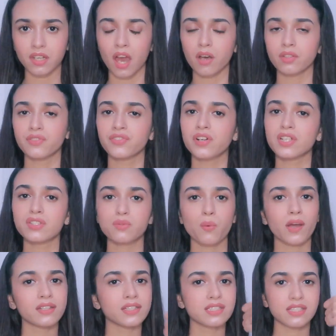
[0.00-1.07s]
Now the first
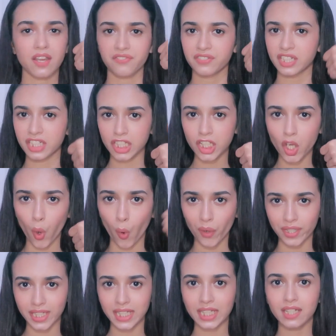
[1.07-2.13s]
one is definitely
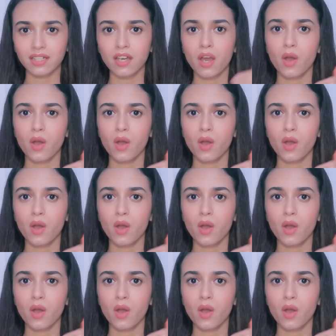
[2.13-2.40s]
oily